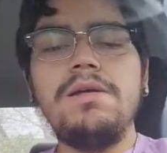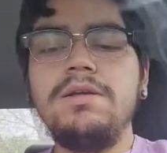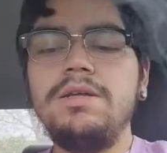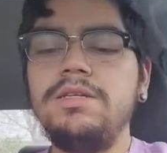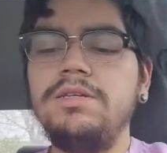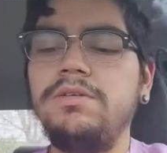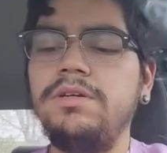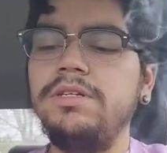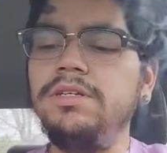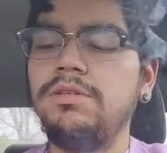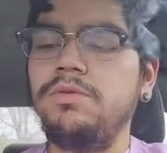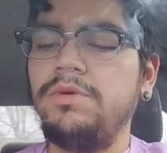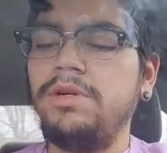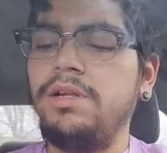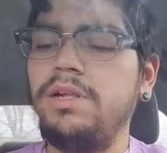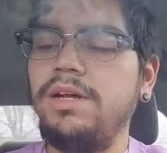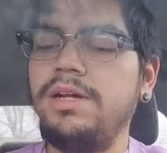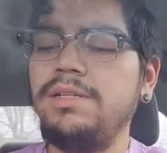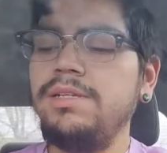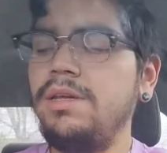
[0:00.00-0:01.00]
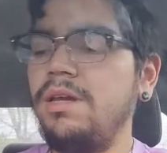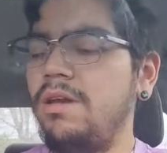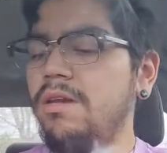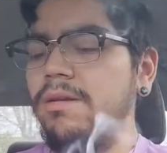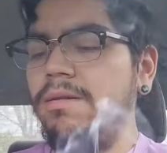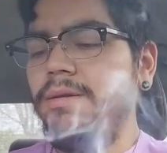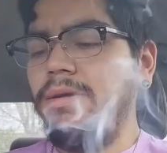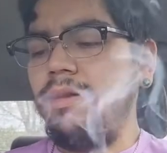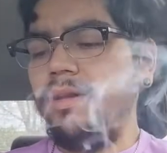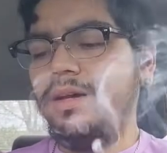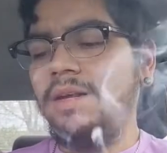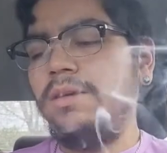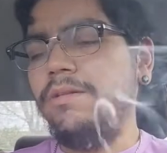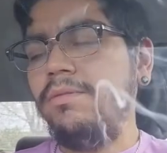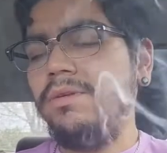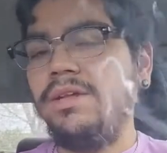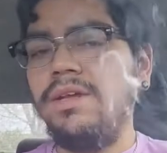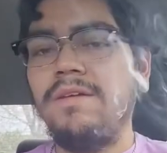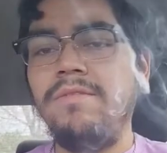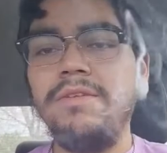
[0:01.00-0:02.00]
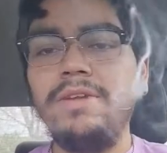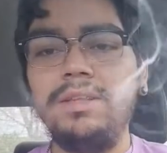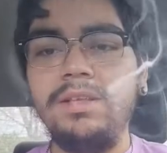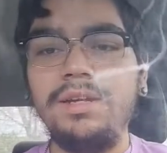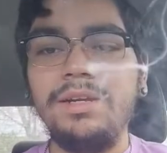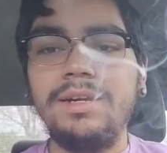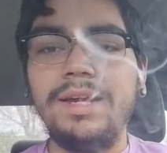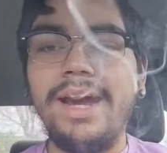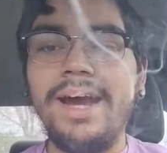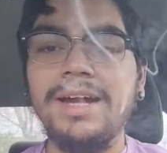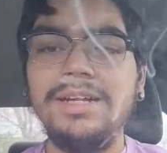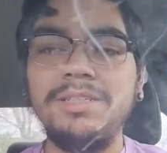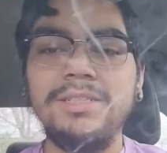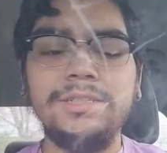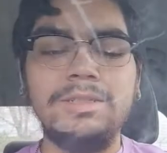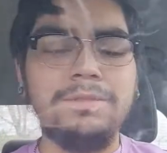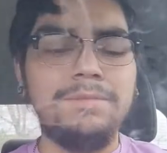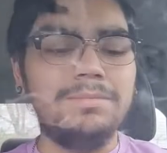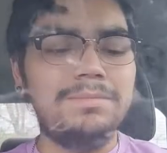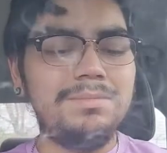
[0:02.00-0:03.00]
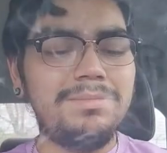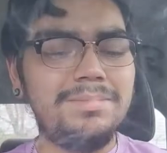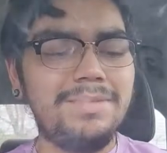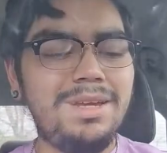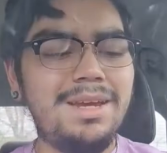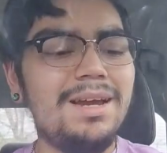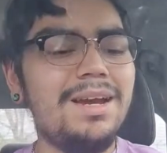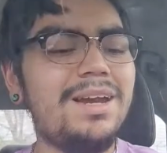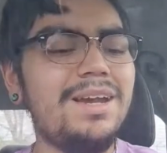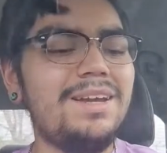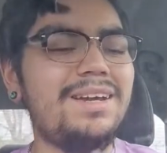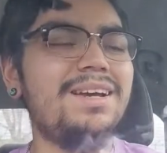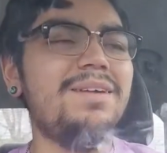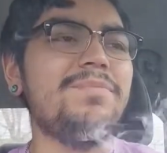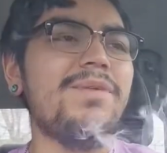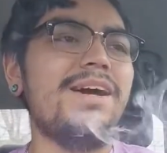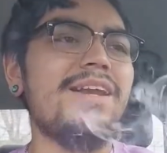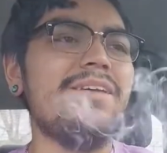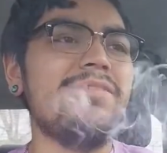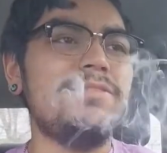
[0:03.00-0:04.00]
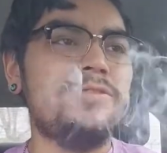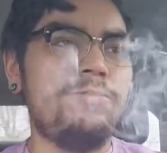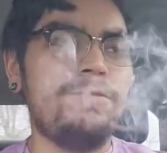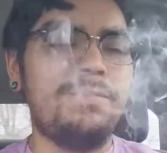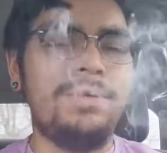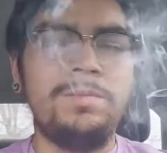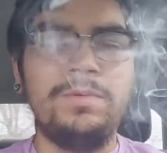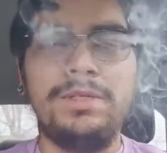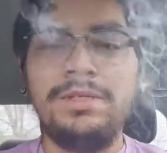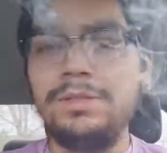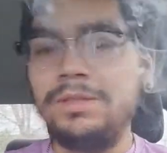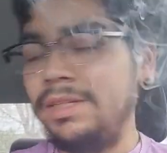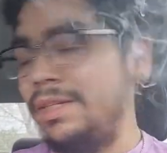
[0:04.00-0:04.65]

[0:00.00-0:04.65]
So I just realized I don't really have anything to ash in. I might have to roll my window